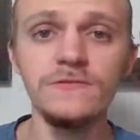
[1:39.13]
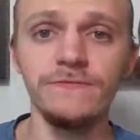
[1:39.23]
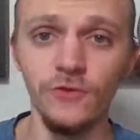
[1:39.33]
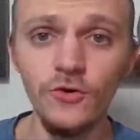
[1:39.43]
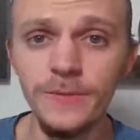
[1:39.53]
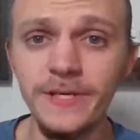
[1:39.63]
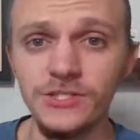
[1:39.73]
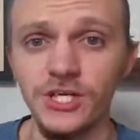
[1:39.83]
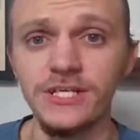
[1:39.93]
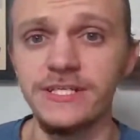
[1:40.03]
Florida made
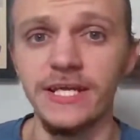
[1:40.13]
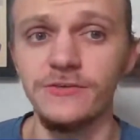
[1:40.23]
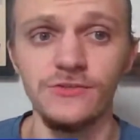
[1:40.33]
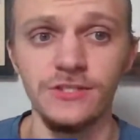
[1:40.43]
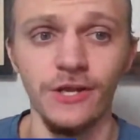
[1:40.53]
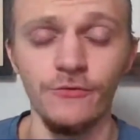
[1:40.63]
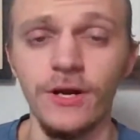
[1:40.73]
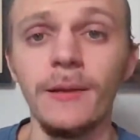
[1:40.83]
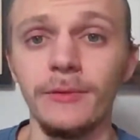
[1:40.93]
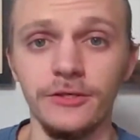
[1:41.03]
Jayden Daniels look
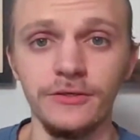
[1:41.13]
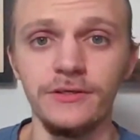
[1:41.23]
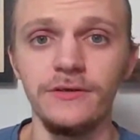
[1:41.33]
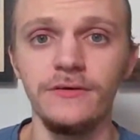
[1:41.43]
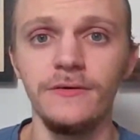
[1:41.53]
incredibly good,